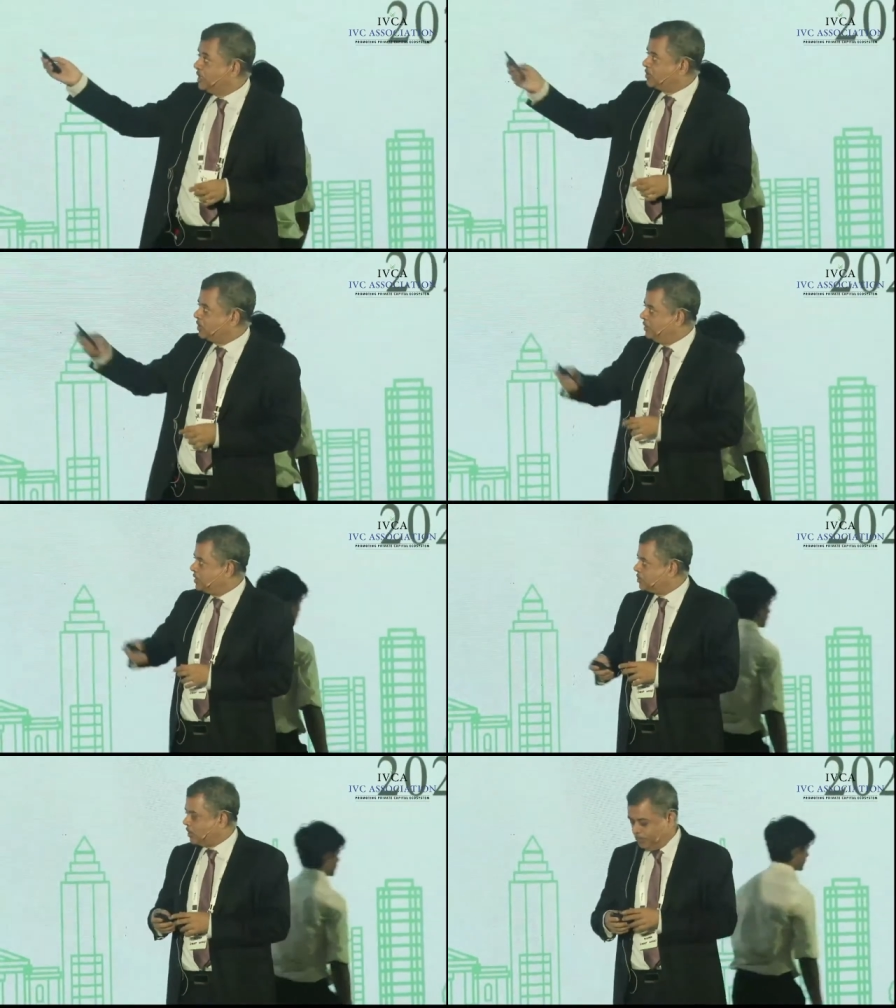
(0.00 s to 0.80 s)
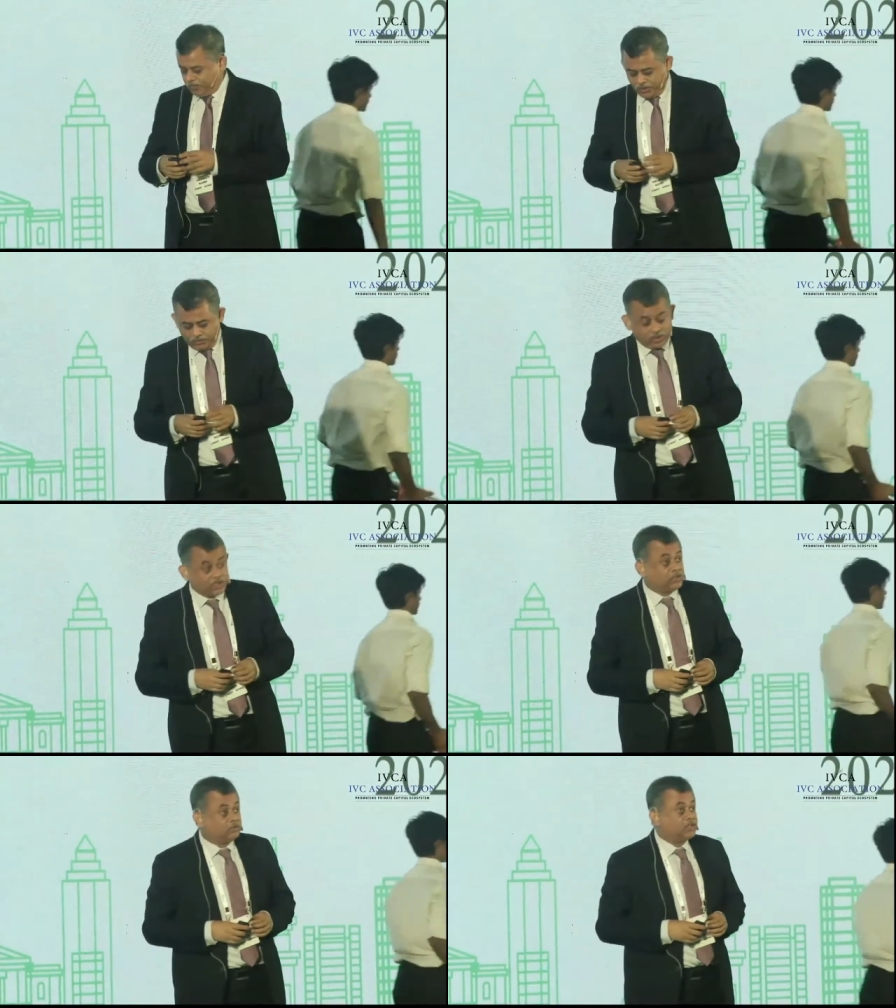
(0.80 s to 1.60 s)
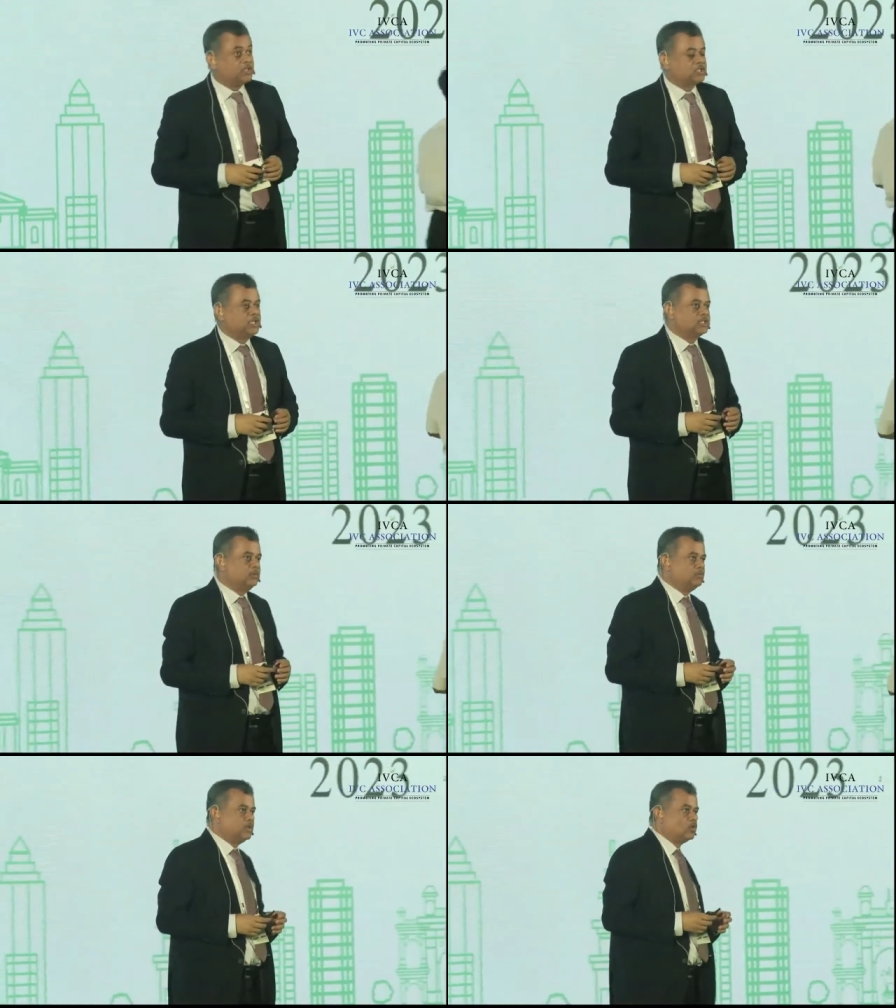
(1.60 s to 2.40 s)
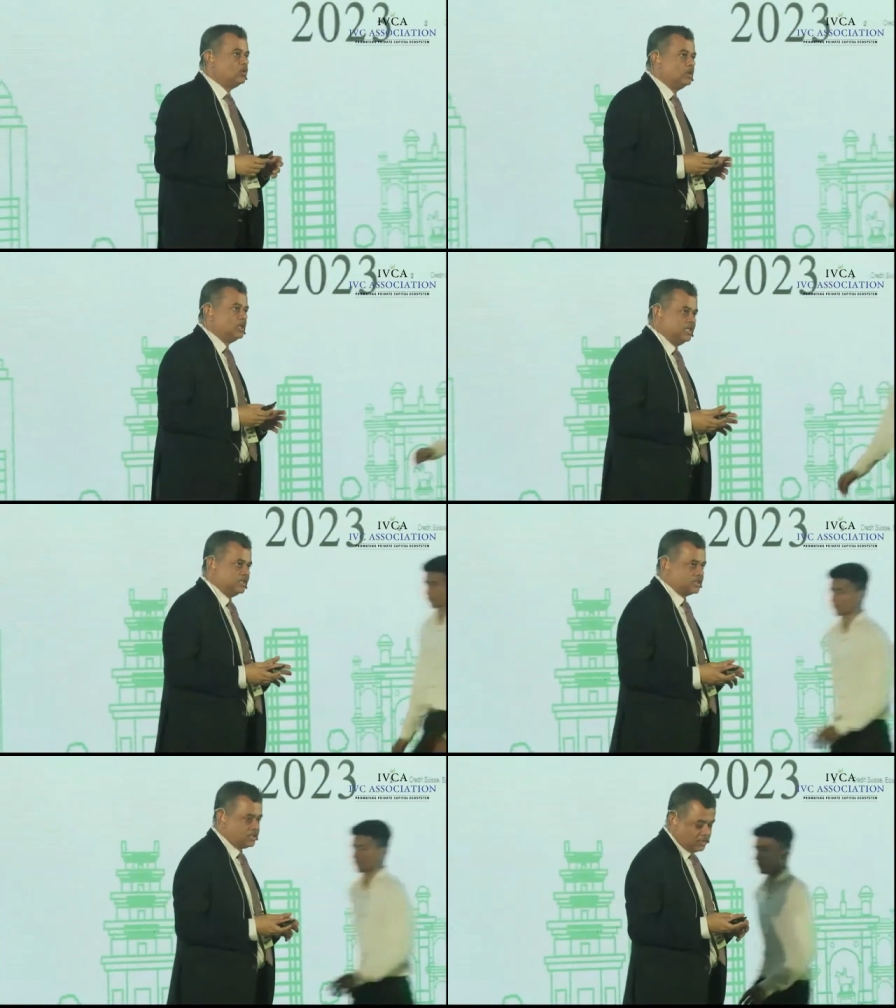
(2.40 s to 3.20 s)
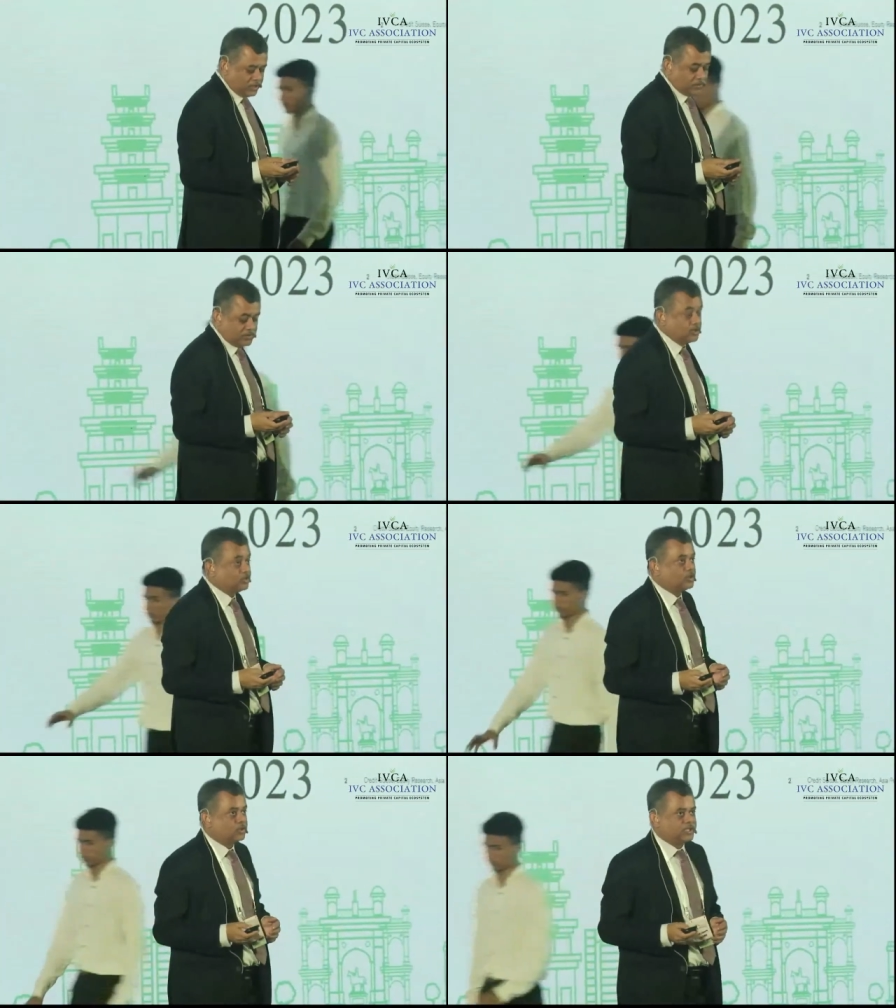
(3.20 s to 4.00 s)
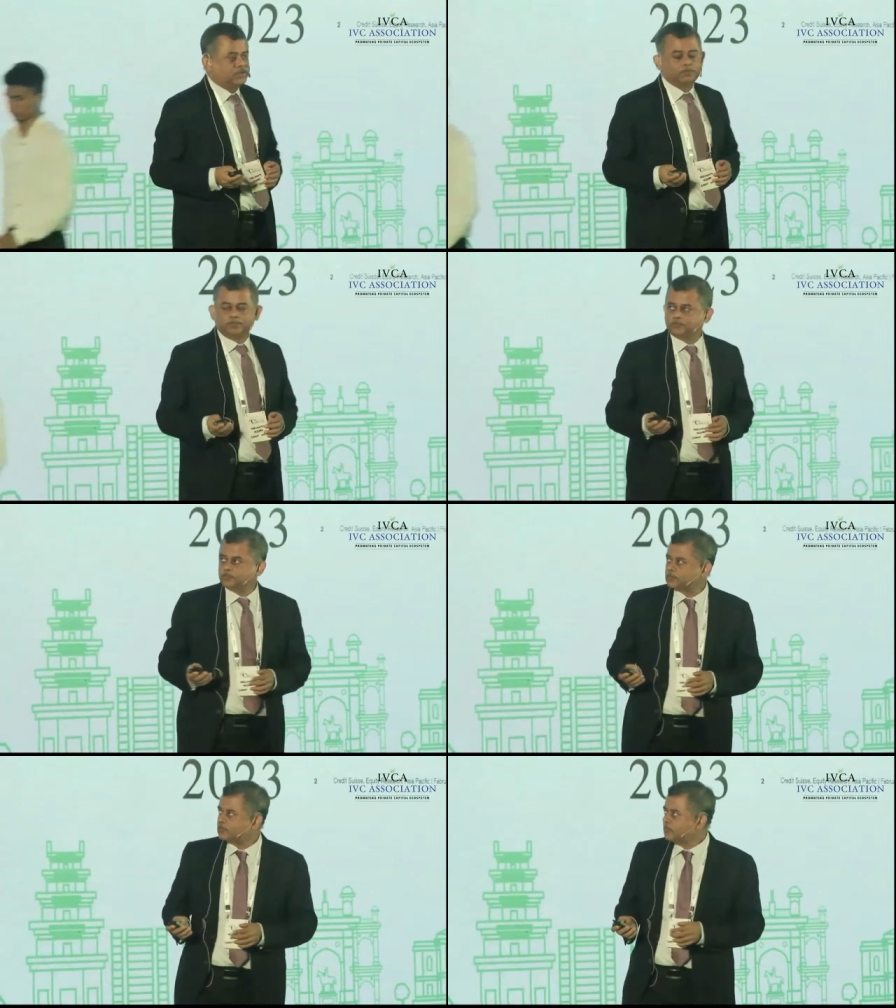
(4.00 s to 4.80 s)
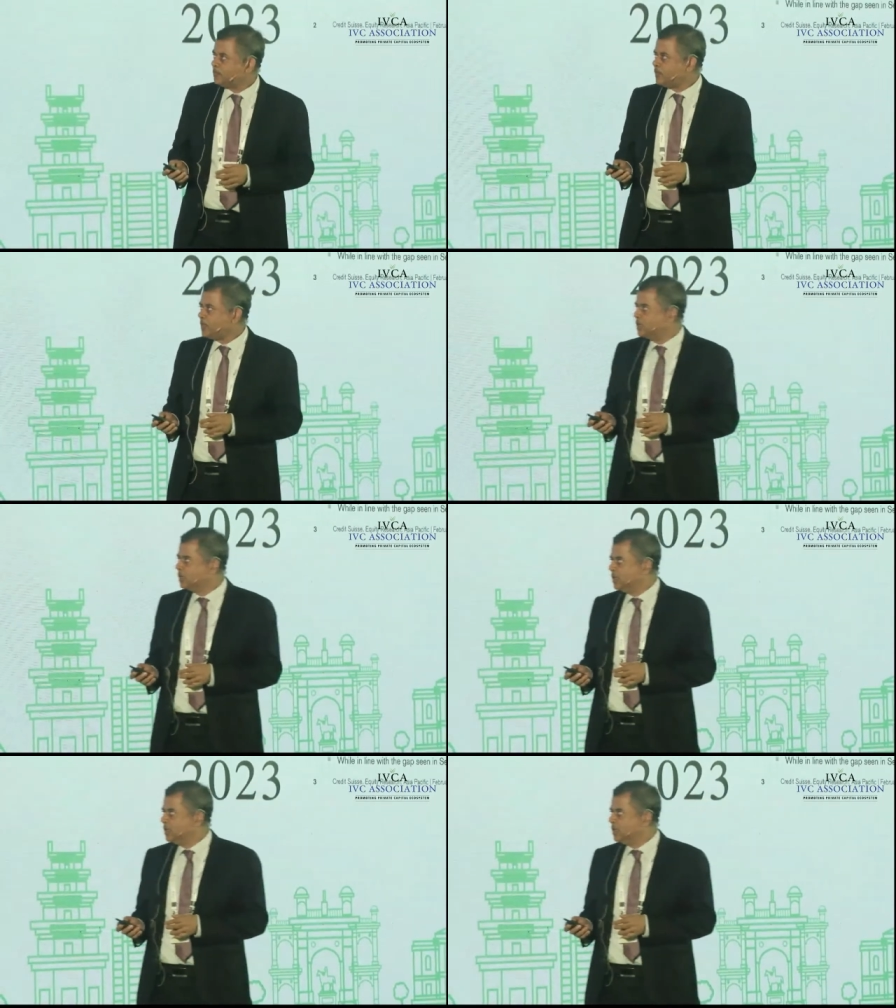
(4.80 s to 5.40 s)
so this is easier to read for me, but not for you. So we'll stop. We'll then discuss some of